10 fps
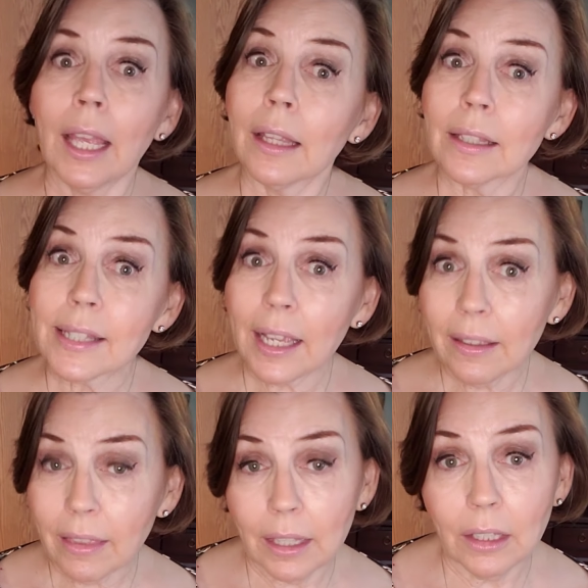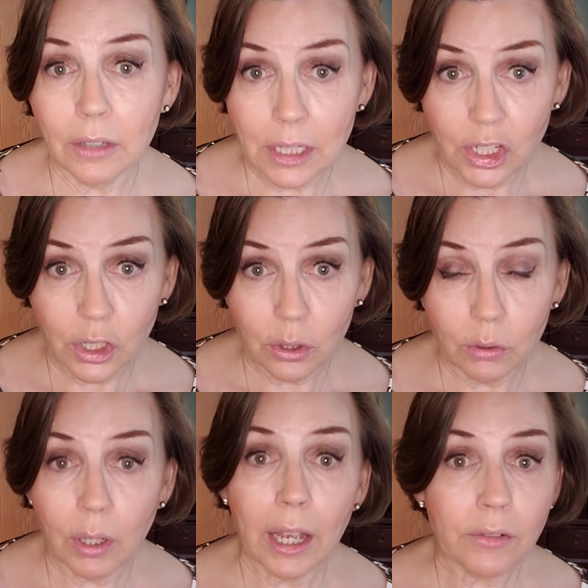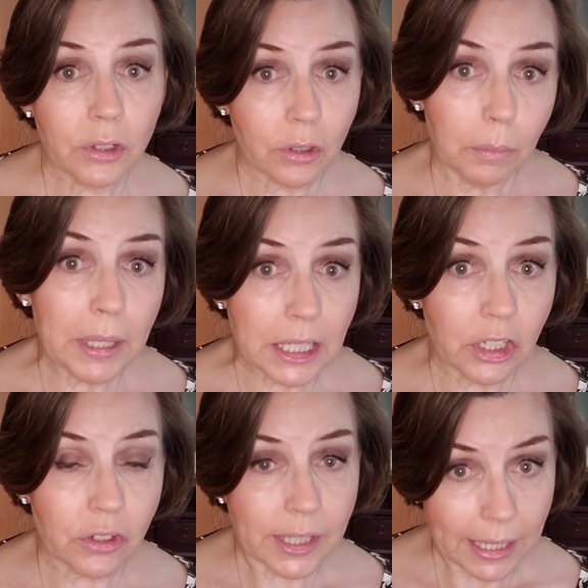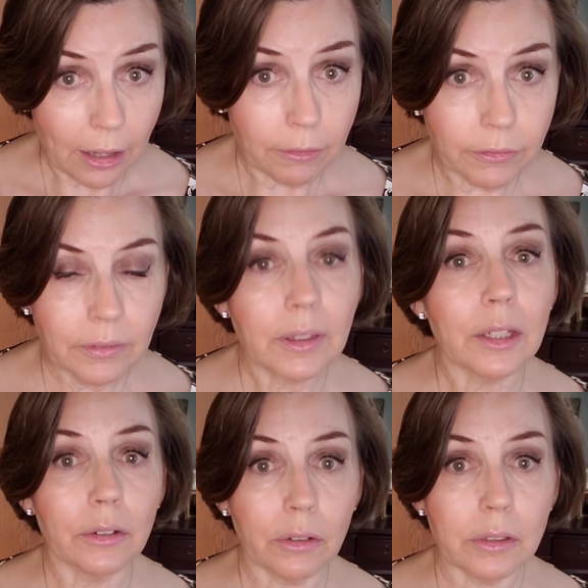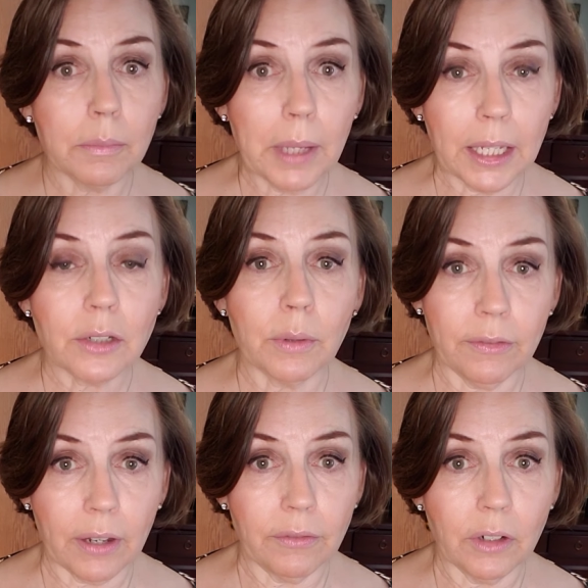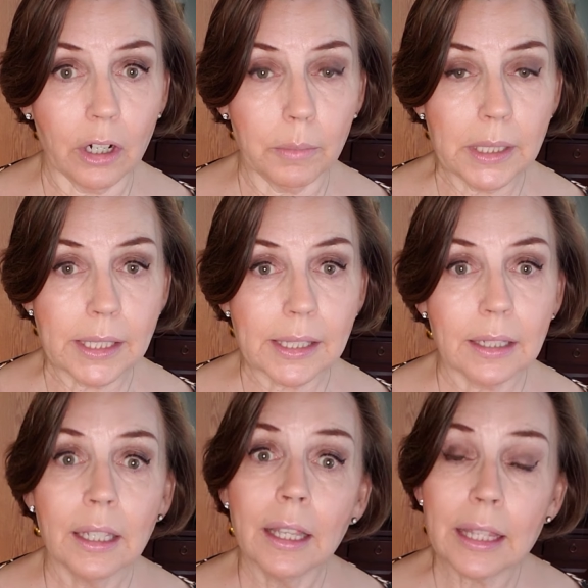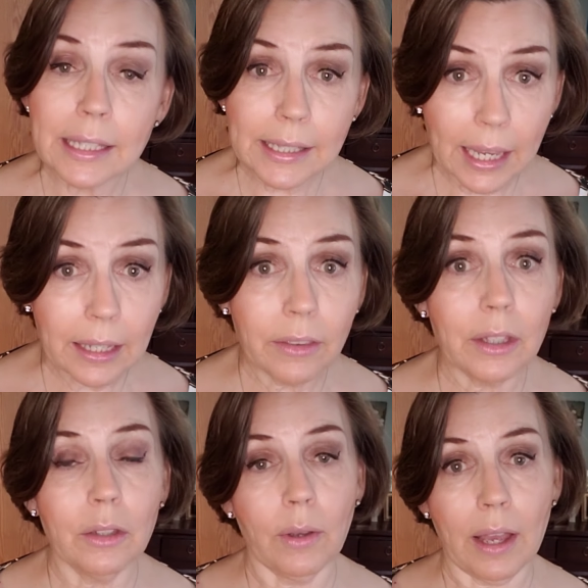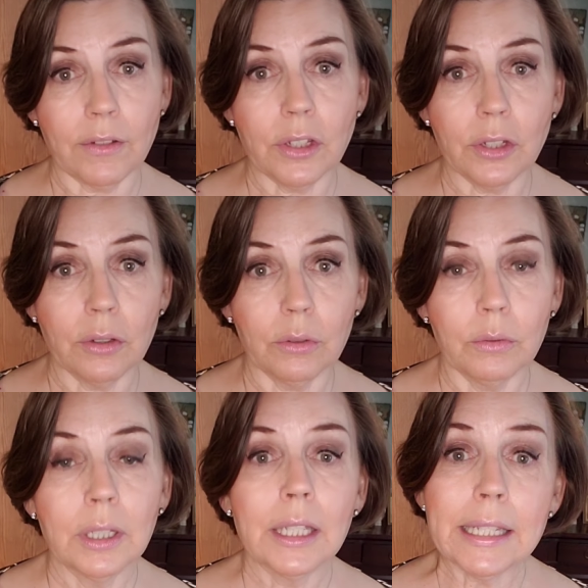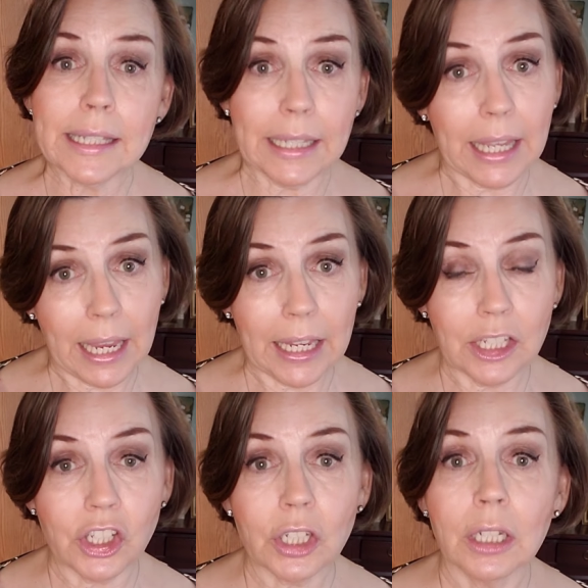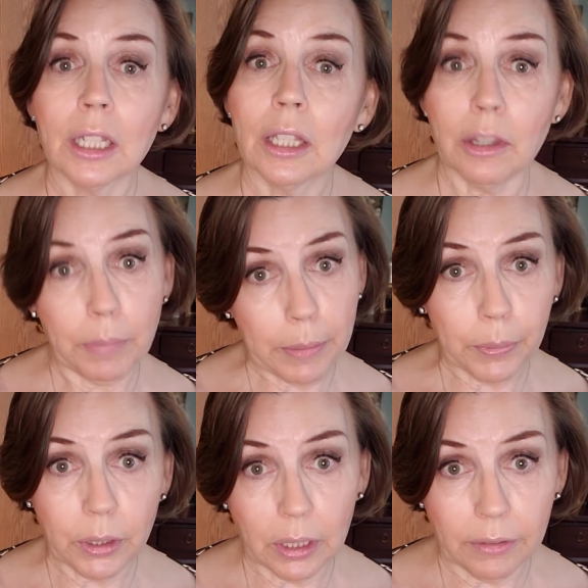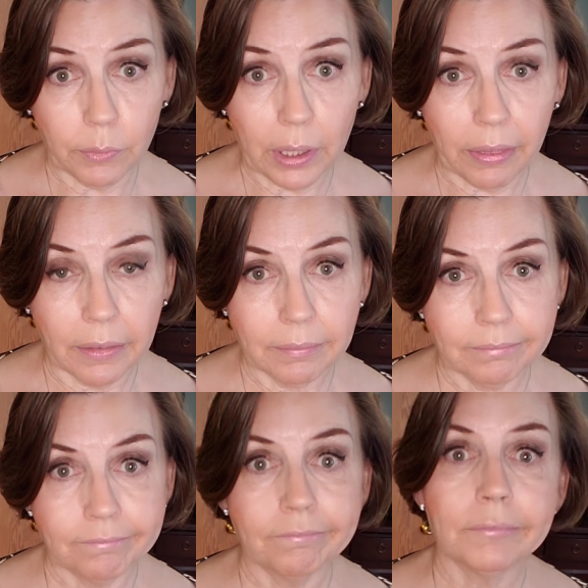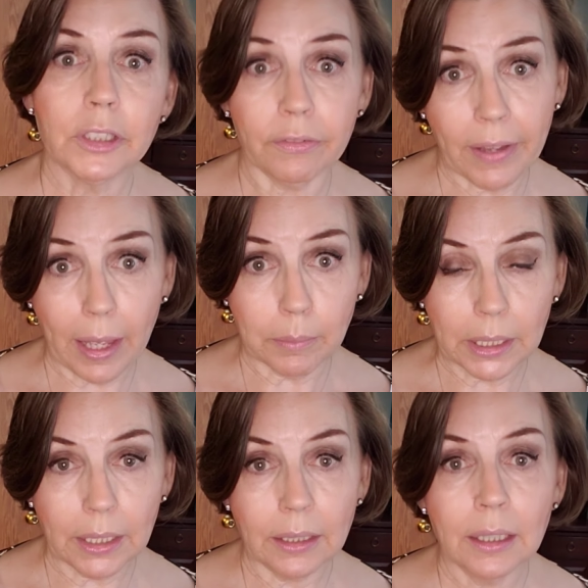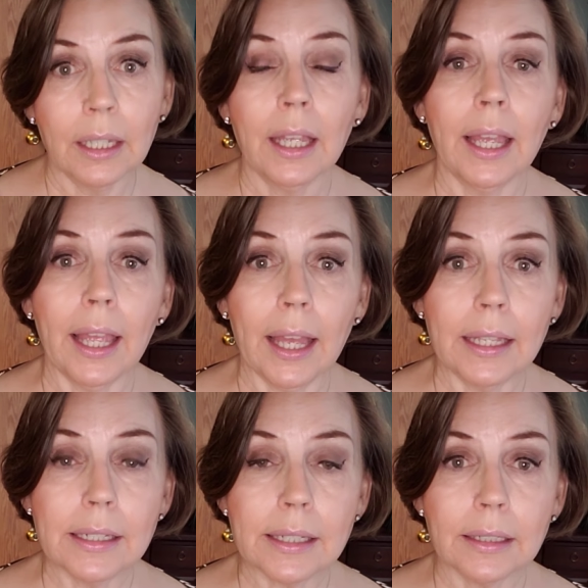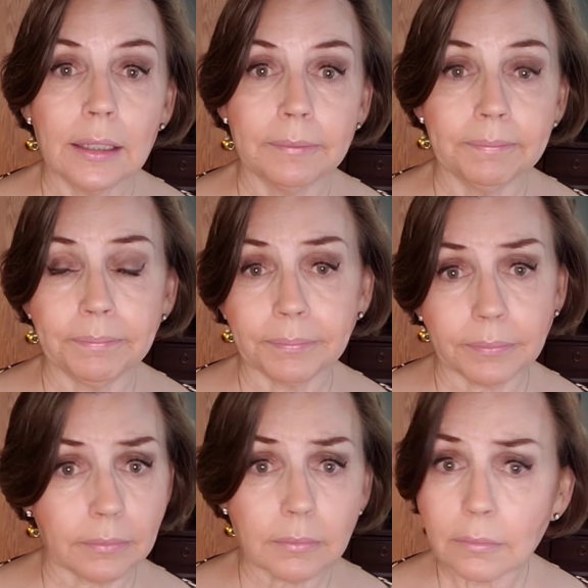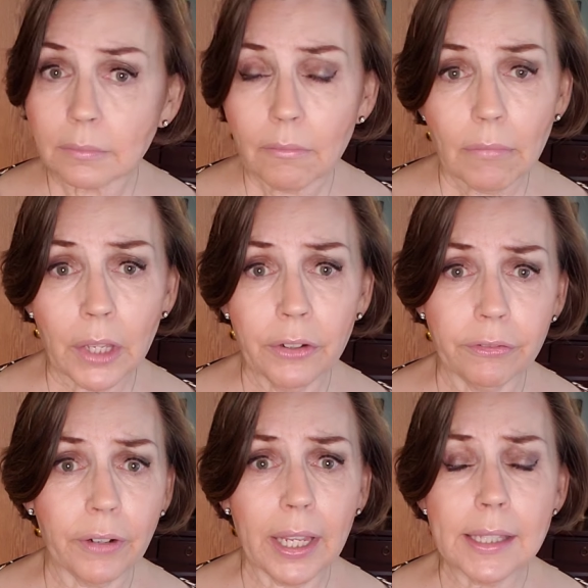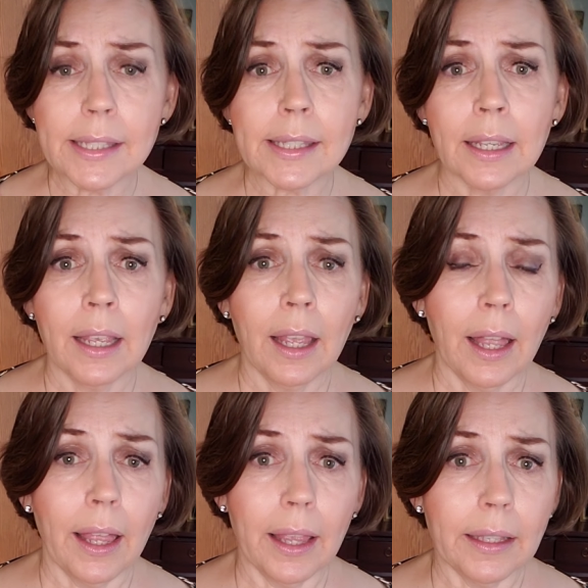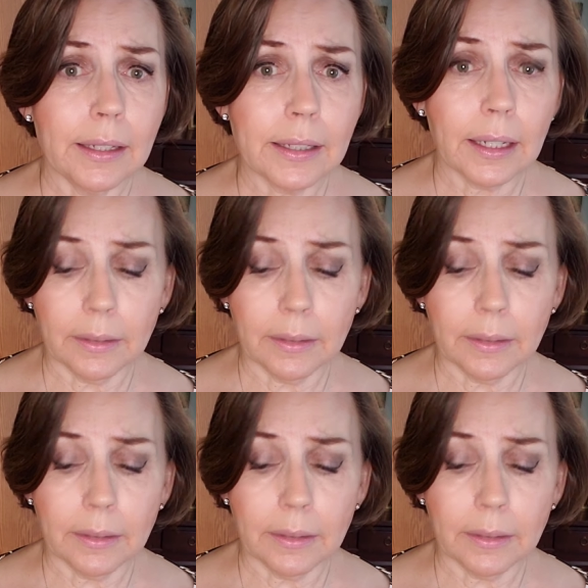The second thing you need to do after you commit to yourself that you're going to make 25 garments, the second thing you have to do is engage the people you live with, your family and your friends and,